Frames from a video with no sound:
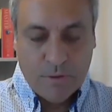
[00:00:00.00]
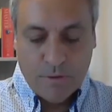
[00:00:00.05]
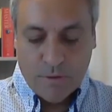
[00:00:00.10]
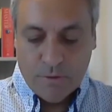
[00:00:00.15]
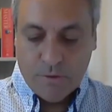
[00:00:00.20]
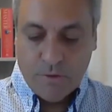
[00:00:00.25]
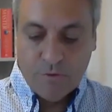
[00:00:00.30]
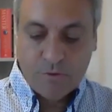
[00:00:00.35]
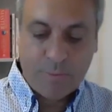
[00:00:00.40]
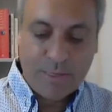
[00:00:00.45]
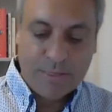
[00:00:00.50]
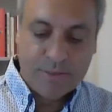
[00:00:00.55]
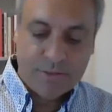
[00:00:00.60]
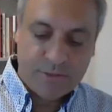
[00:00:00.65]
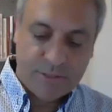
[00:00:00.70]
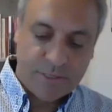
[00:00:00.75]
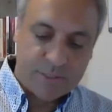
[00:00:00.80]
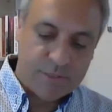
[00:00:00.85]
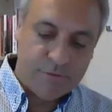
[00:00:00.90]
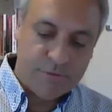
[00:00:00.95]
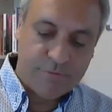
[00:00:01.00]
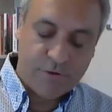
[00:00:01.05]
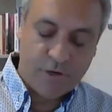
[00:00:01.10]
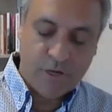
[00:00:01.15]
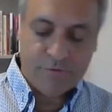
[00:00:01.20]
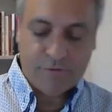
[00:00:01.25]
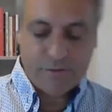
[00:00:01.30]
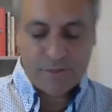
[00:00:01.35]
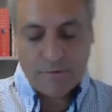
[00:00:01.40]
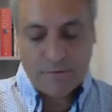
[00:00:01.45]
You spent
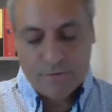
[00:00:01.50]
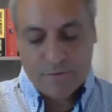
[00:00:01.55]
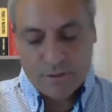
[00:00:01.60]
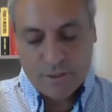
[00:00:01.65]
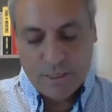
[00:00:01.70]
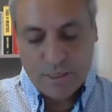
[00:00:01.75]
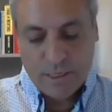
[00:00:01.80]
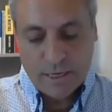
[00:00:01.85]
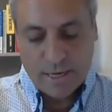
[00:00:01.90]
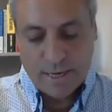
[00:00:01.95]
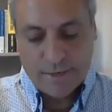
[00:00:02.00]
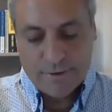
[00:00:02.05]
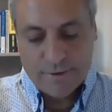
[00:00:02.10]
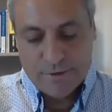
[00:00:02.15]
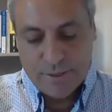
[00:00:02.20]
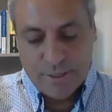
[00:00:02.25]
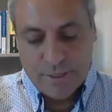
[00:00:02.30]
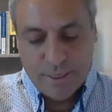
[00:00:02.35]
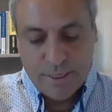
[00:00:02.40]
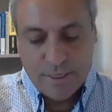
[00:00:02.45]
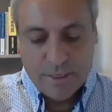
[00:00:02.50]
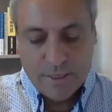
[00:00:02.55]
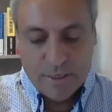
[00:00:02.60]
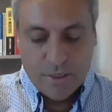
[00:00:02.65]
65, 70, and the